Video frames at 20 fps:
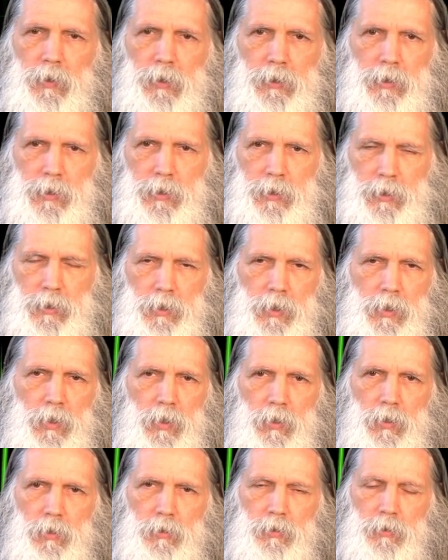like a sixty
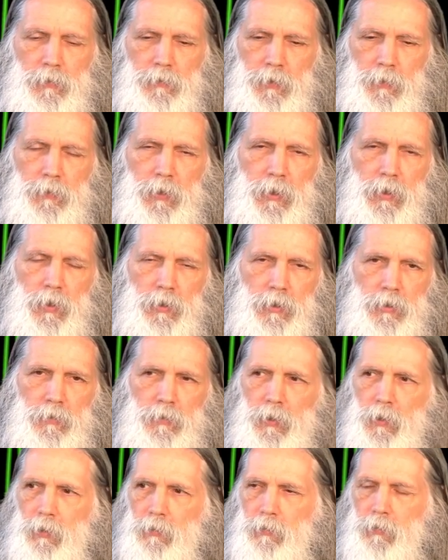hertz or fifty hertz
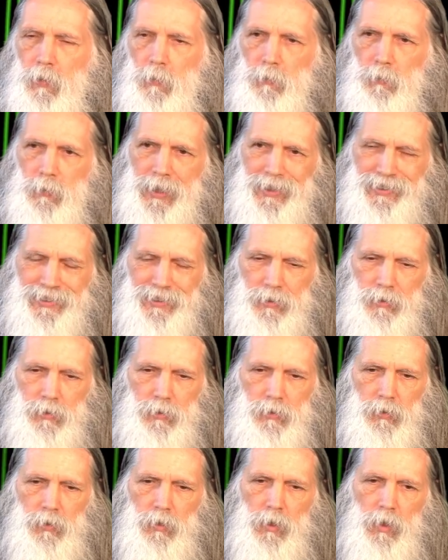field from
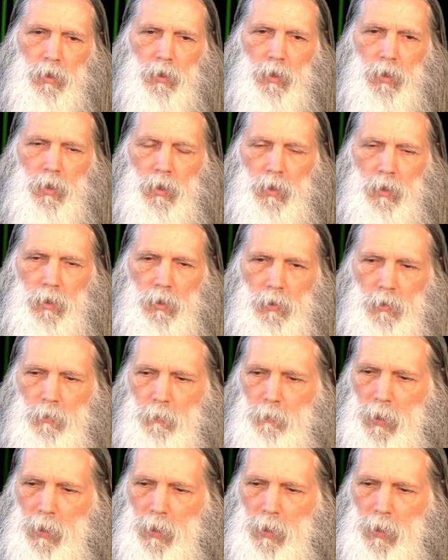technical Uh,